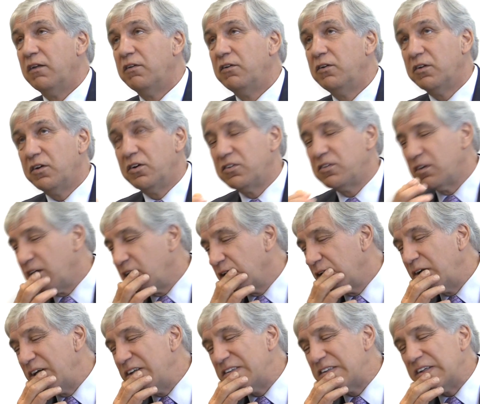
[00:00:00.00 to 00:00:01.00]
There's a
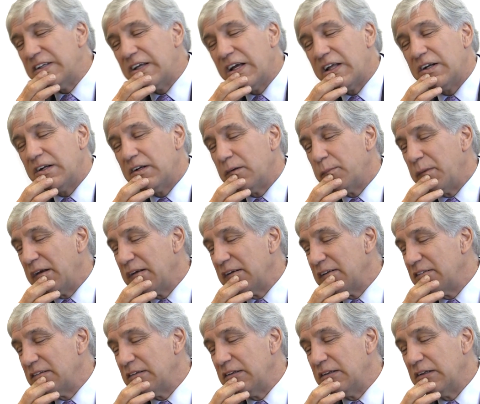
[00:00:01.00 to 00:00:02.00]
grazing editor
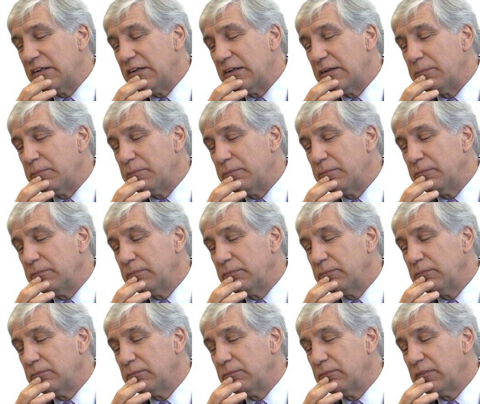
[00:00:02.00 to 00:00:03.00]
magazine, I
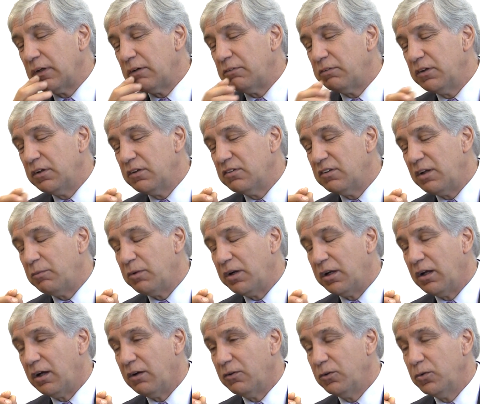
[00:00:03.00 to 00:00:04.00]
forget his name
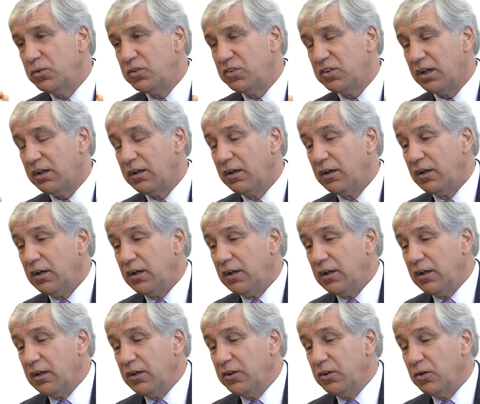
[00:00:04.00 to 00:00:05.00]
right now, who said,
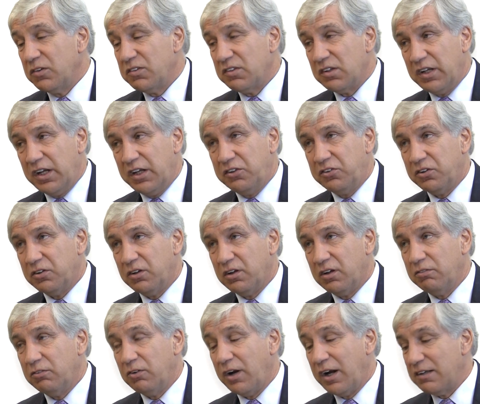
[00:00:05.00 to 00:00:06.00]
it's the nature
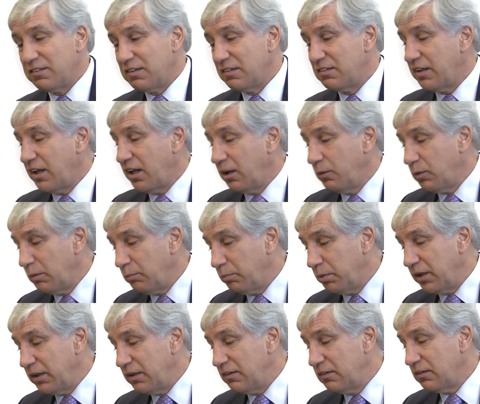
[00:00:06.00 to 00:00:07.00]
of grass to stand in one
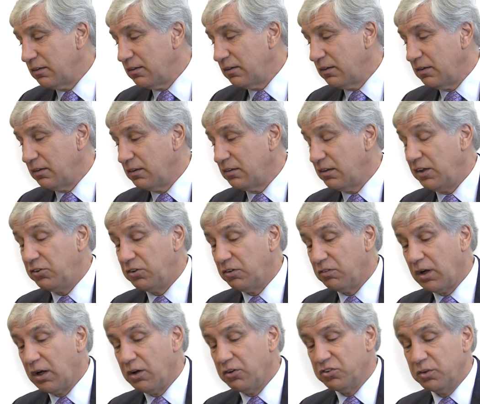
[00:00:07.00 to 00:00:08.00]
place, and it's the nature
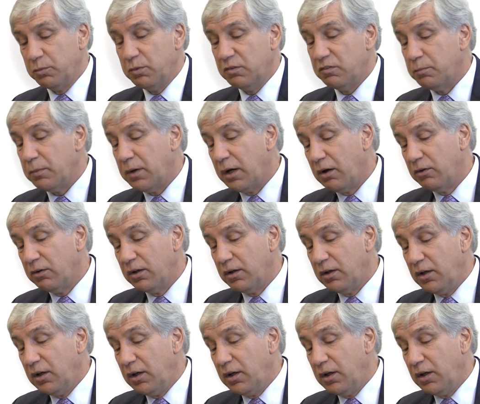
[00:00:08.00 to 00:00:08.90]
of cows to move about,